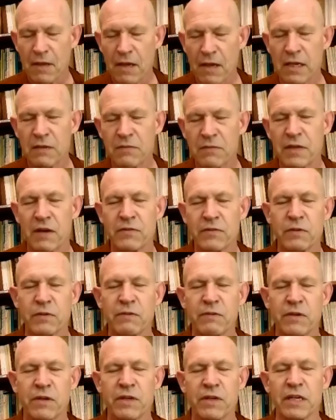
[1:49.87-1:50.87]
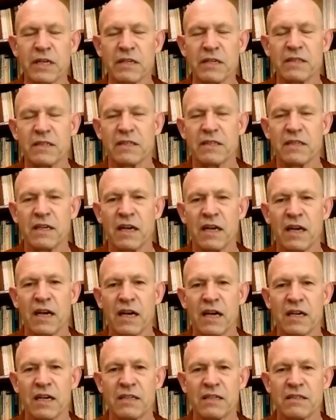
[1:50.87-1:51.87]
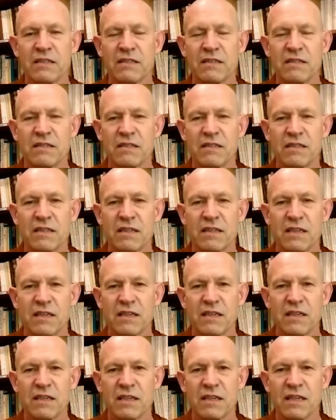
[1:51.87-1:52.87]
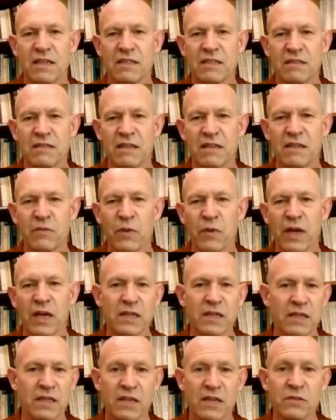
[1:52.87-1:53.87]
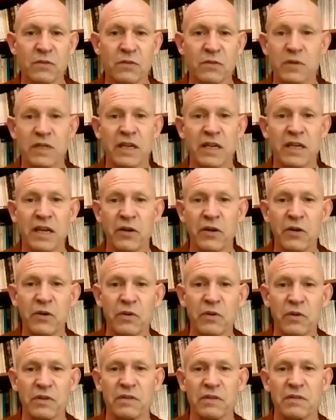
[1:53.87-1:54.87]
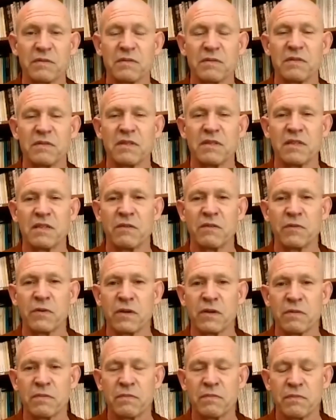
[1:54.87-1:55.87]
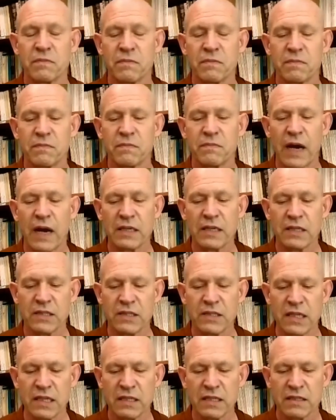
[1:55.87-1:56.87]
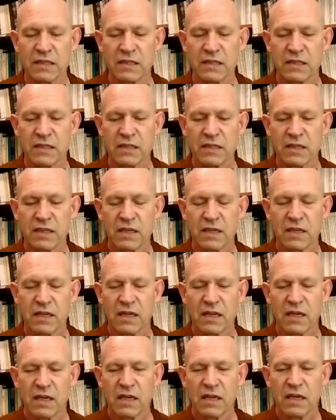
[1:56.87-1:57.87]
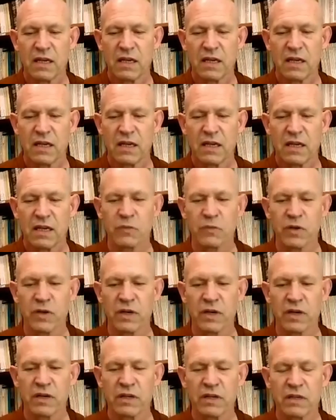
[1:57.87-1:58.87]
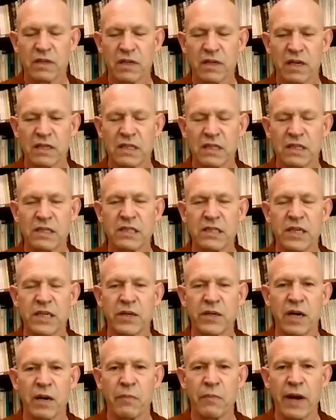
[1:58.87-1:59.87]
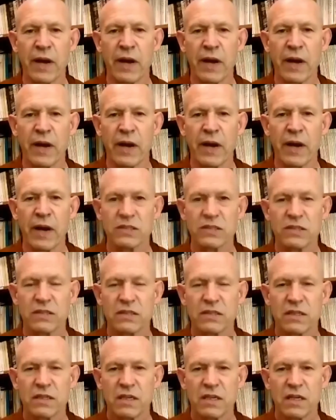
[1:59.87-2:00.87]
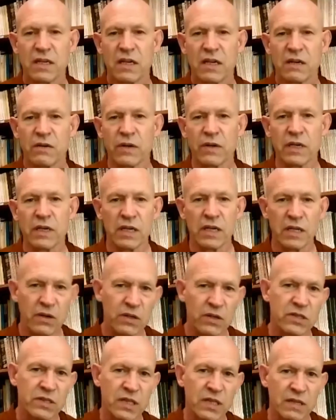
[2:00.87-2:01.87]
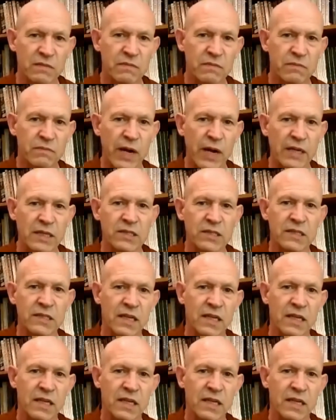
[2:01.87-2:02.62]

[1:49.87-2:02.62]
and even after we've heard it, in a way, it doesn't really get old. If we're practicing and we're sincere in our practice, we're going to notice that practice